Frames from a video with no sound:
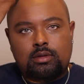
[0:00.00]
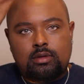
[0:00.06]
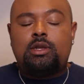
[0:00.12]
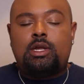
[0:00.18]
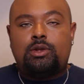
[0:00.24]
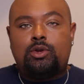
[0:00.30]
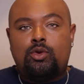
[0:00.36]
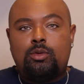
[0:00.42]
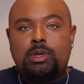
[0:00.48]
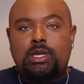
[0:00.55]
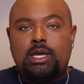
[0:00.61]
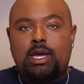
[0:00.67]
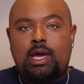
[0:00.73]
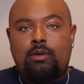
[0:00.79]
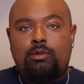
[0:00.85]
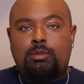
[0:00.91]
Now
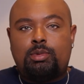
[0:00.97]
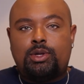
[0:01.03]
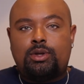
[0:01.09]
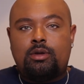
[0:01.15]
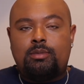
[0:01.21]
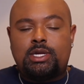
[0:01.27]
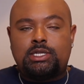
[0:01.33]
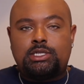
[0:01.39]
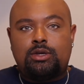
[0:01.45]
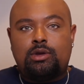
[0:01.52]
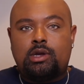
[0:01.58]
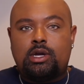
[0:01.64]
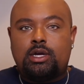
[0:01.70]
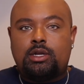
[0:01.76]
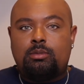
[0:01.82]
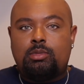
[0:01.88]
normally I would put on my
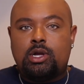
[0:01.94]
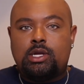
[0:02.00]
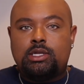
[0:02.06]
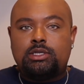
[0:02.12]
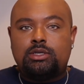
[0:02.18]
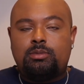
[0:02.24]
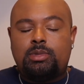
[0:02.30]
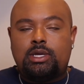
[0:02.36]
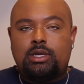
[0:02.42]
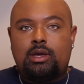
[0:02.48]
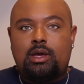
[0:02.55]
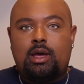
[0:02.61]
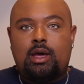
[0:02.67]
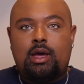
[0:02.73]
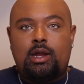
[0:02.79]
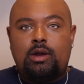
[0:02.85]
terracotta bronzer,
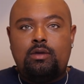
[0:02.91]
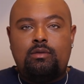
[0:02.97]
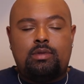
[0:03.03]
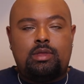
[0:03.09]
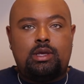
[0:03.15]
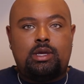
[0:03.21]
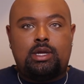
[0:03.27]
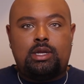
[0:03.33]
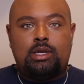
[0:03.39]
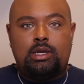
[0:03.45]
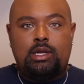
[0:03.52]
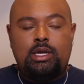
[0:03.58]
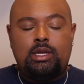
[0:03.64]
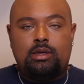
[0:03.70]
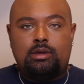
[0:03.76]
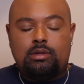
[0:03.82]
but I don't even think I
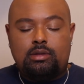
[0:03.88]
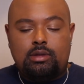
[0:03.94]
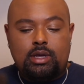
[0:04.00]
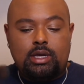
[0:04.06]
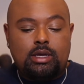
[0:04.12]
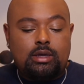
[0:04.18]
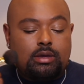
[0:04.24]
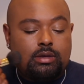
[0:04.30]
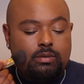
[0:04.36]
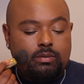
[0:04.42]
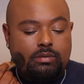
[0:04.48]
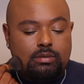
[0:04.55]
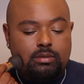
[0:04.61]
need it. Like,